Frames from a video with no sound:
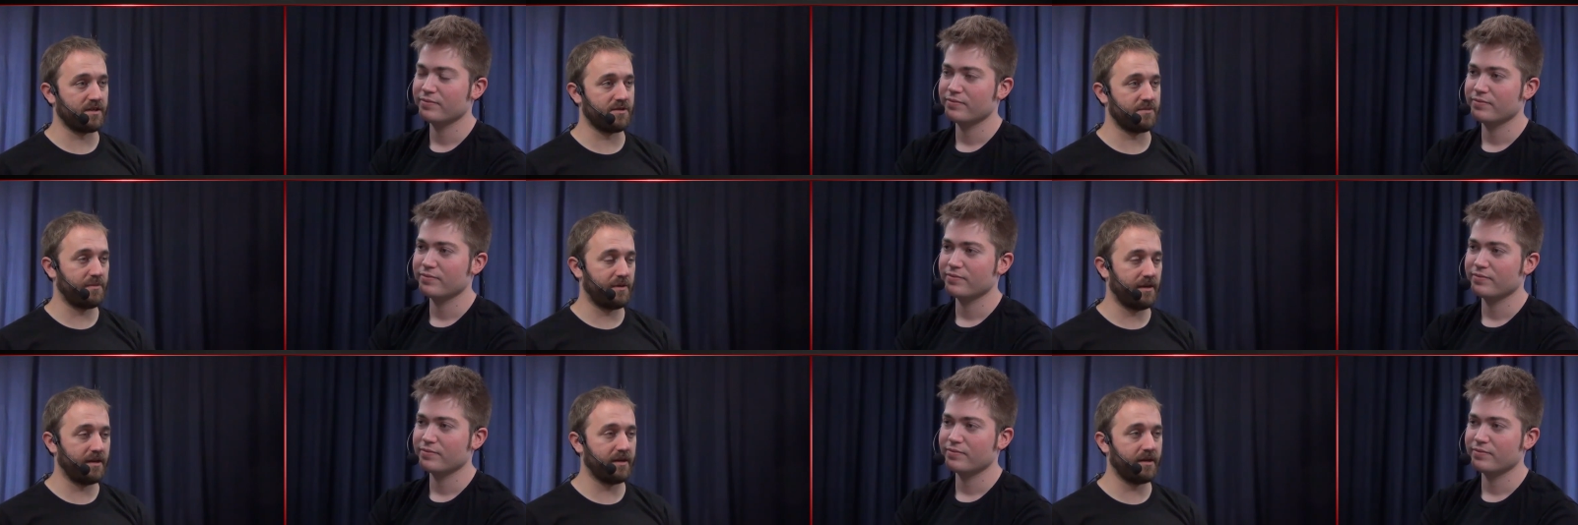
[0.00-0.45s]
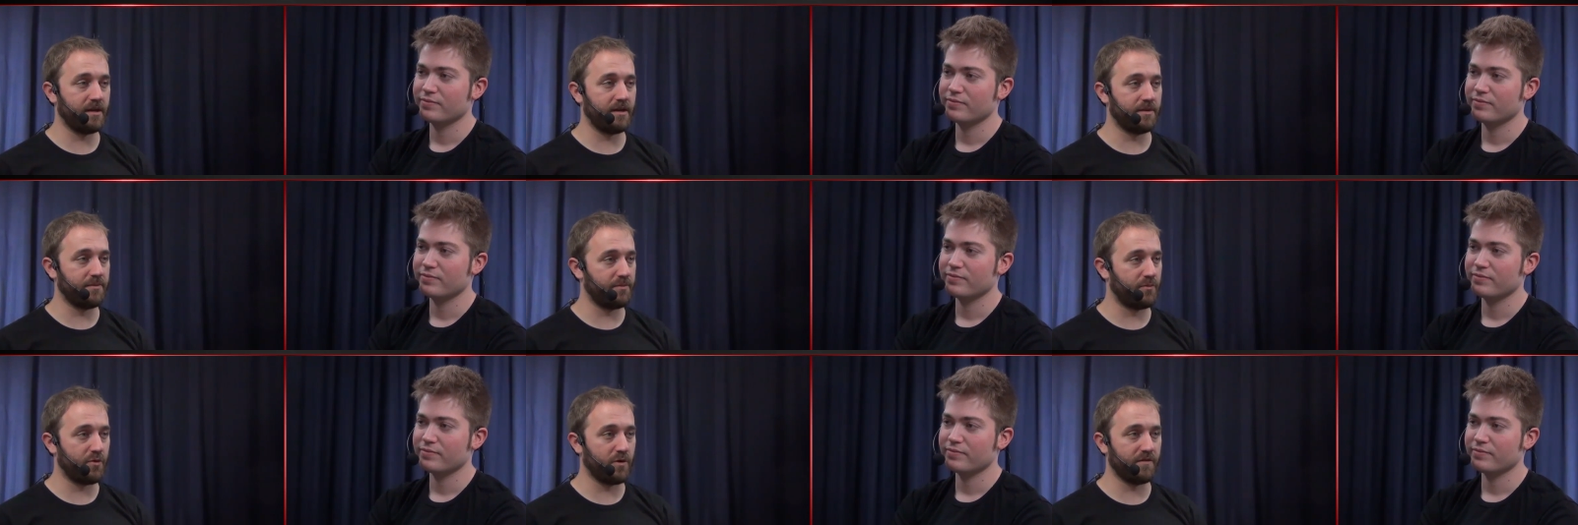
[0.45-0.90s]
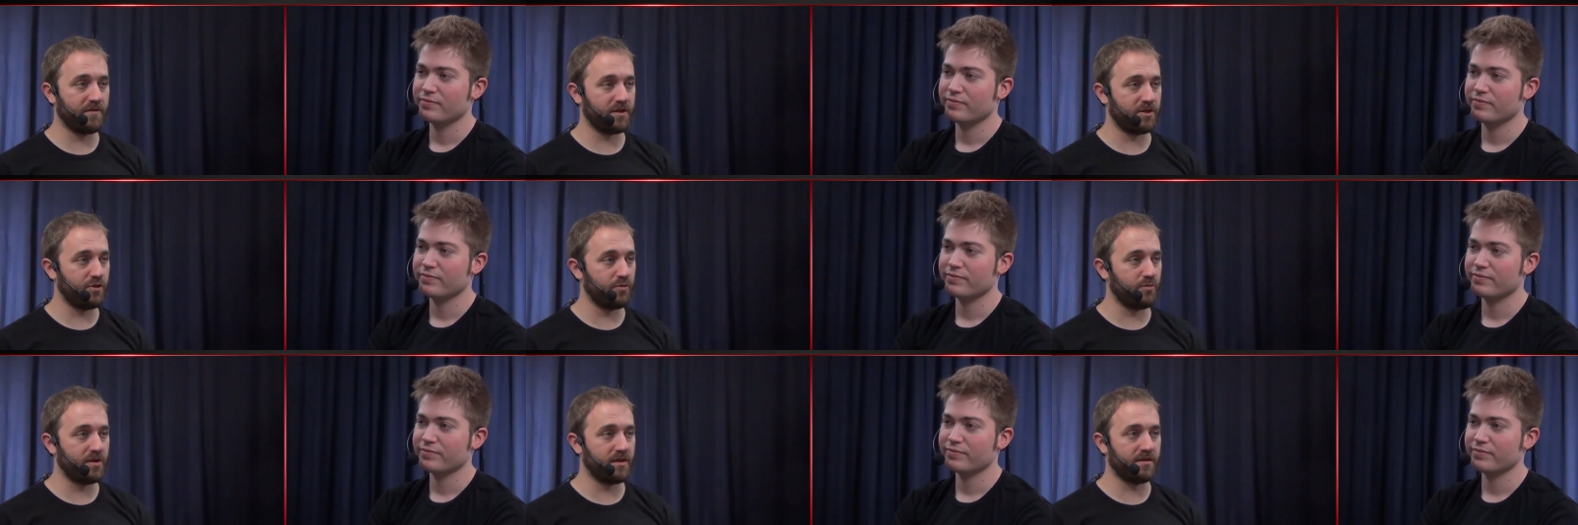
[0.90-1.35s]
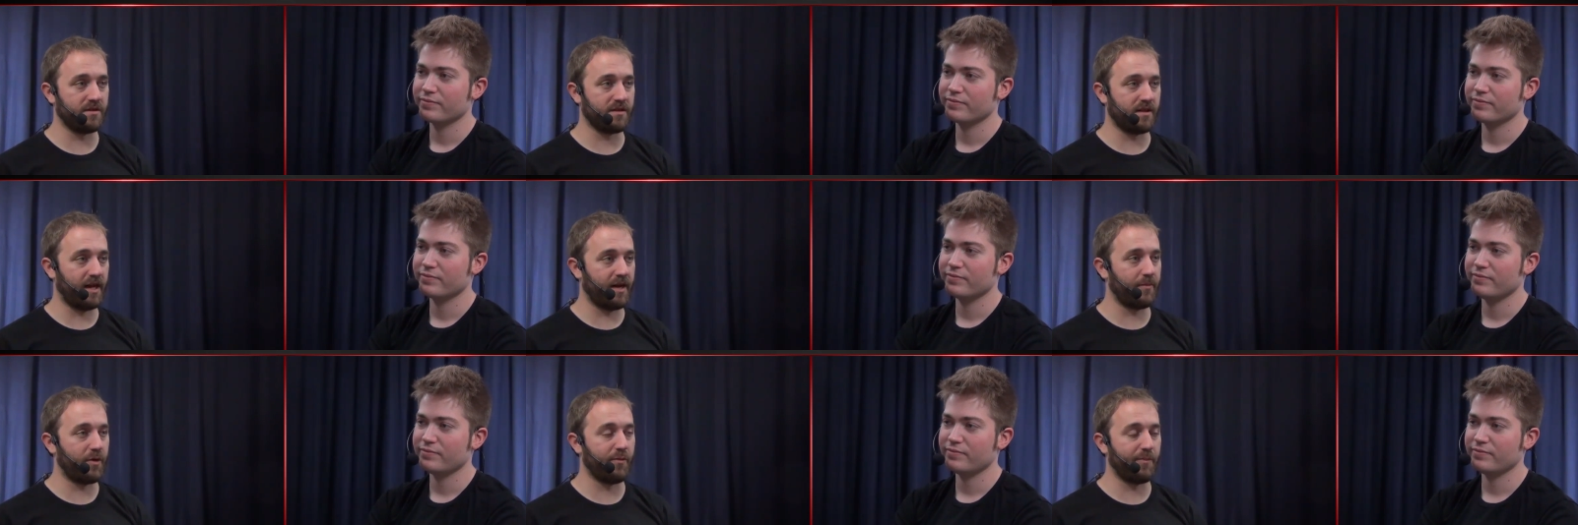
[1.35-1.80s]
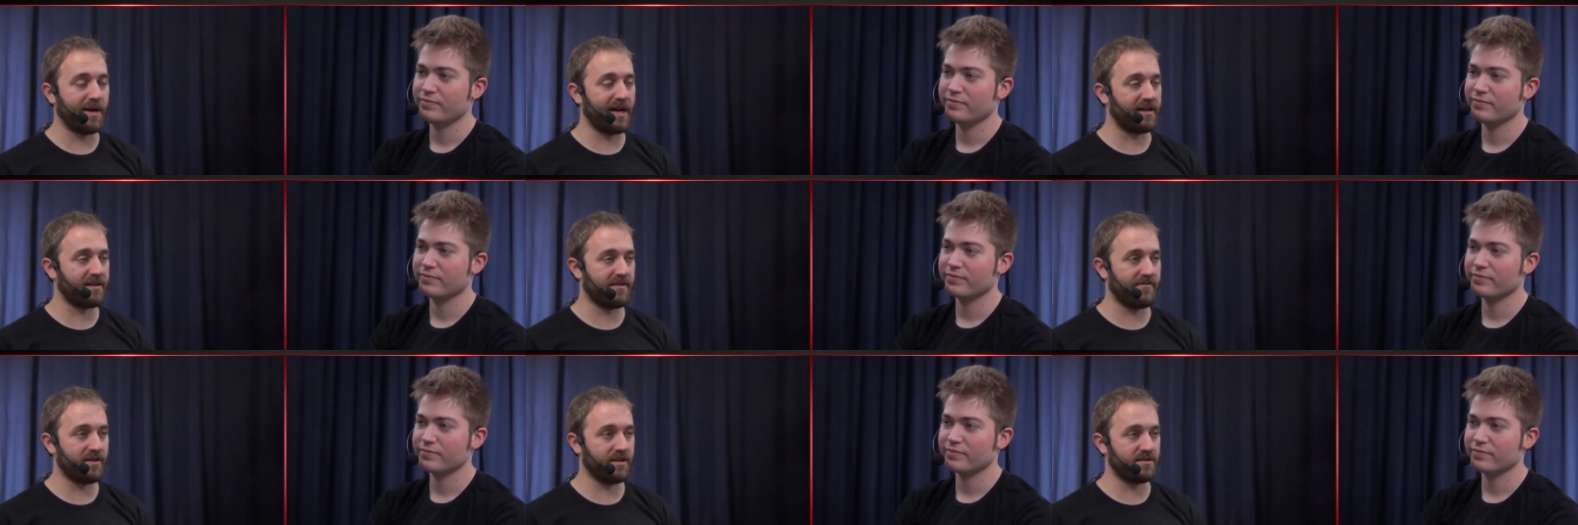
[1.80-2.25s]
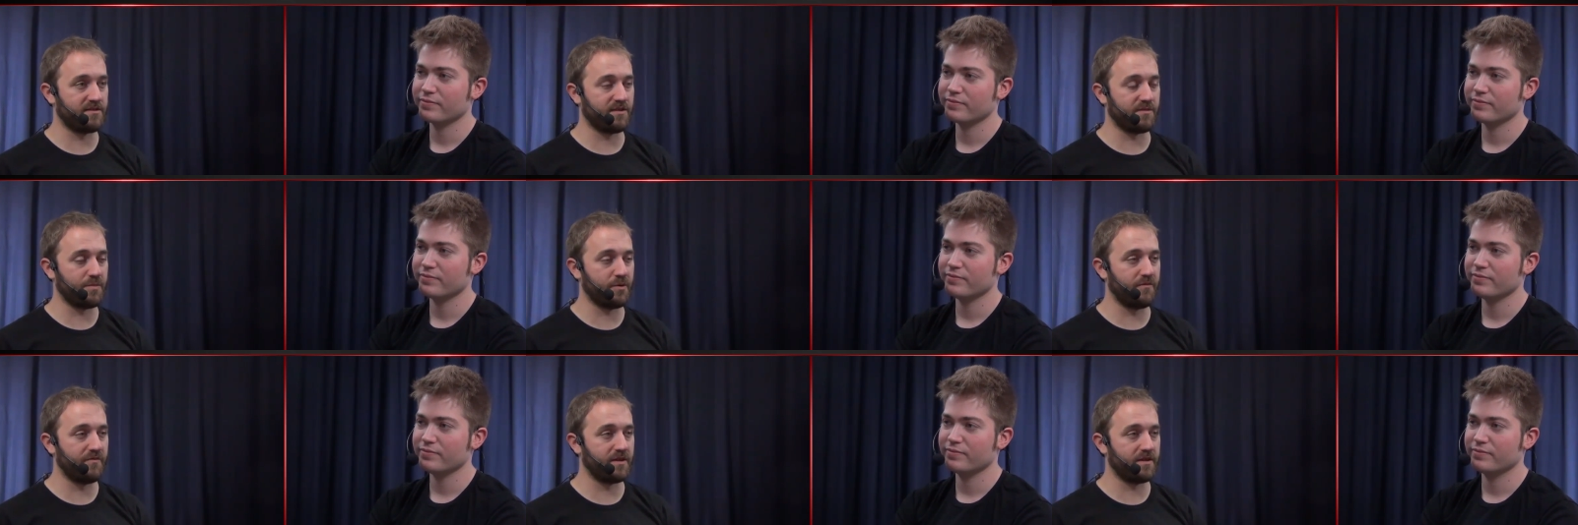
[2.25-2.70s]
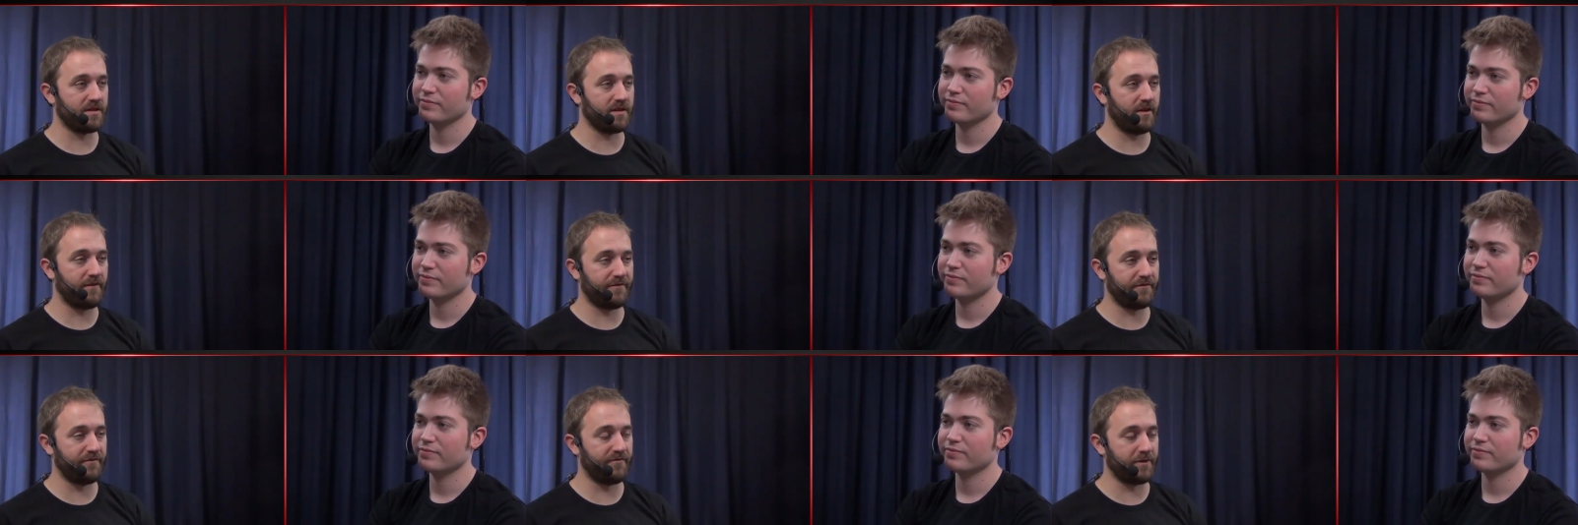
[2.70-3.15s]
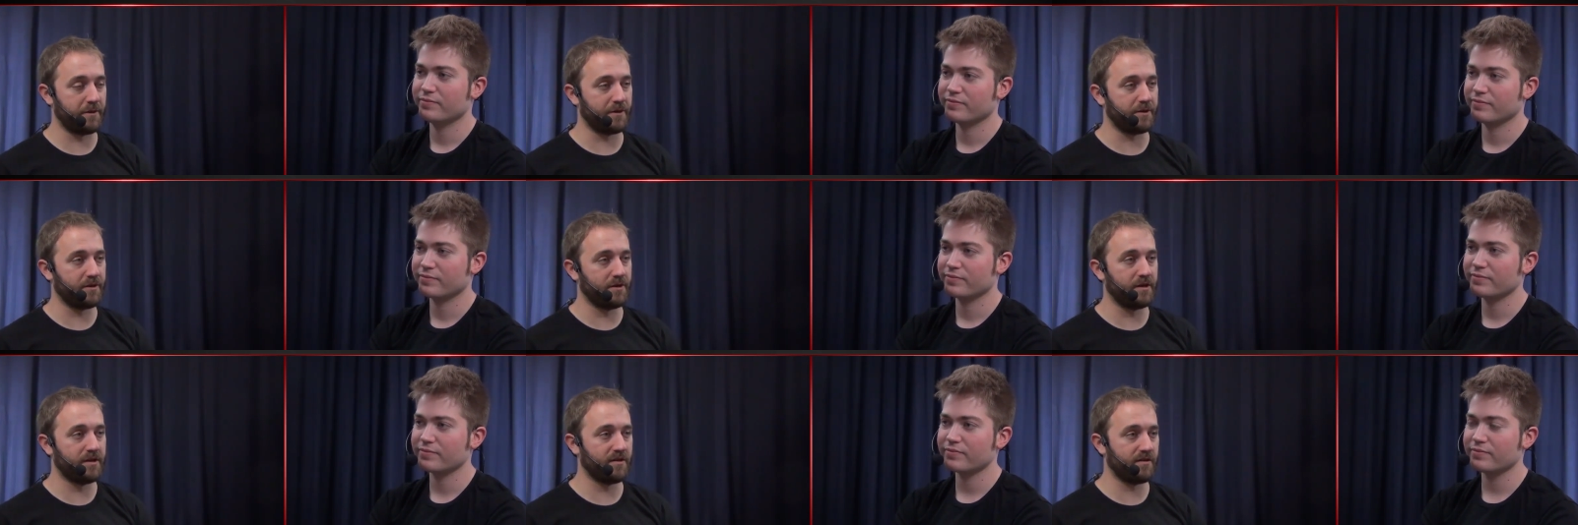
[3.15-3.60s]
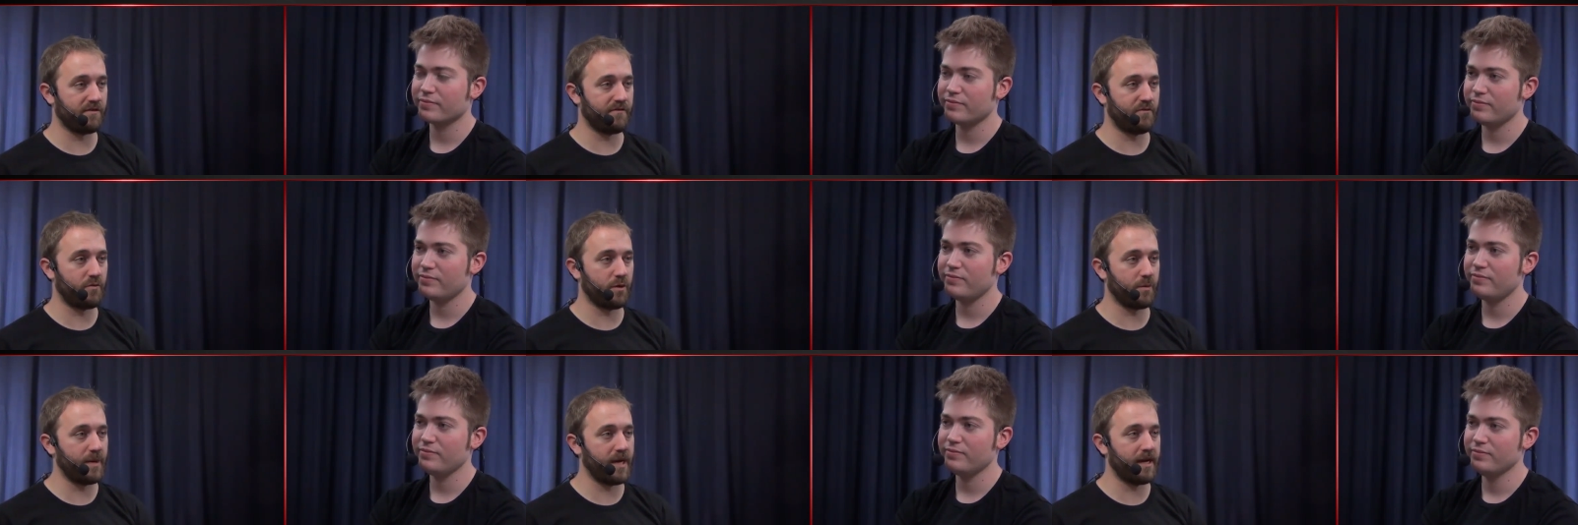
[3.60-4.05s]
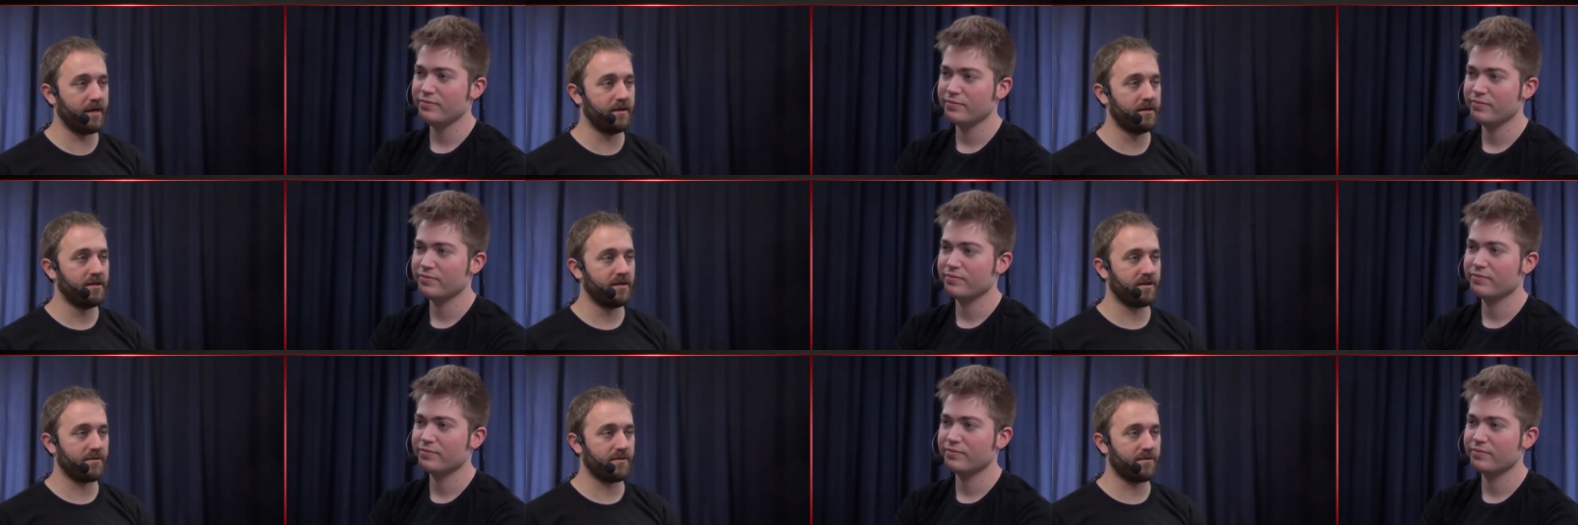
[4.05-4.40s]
Speaker 1: get to play more of the humans. Lambholt Pacifist has proved itself very good in this format.